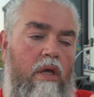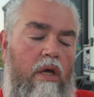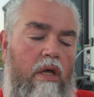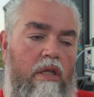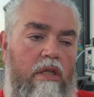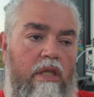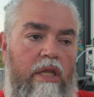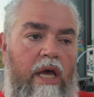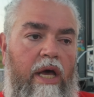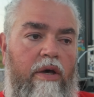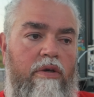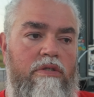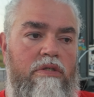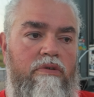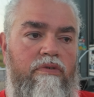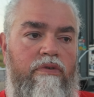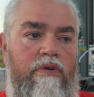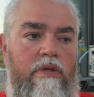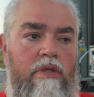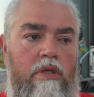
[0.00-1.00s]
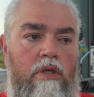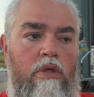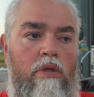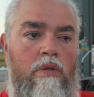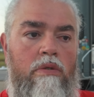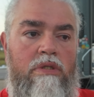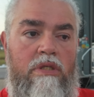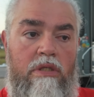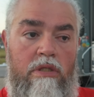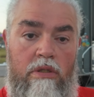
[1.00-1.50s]
allows for
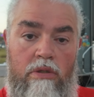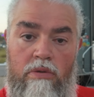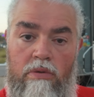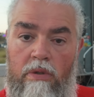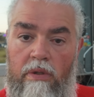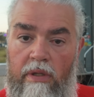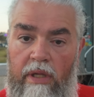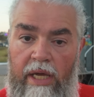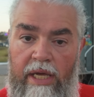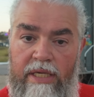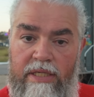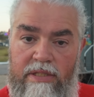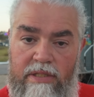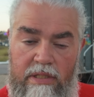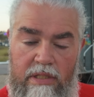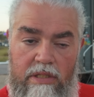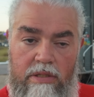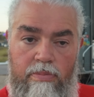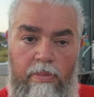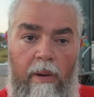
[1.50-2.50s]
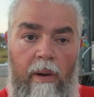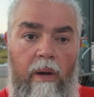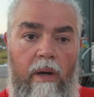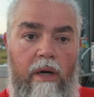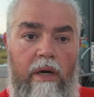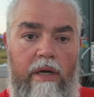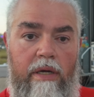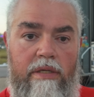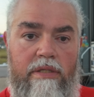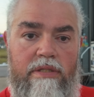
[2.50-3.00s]
you to utilize these
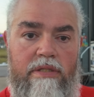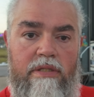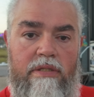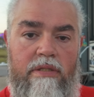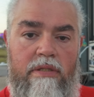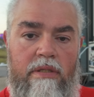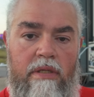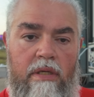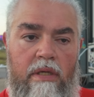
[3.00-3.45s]
parks,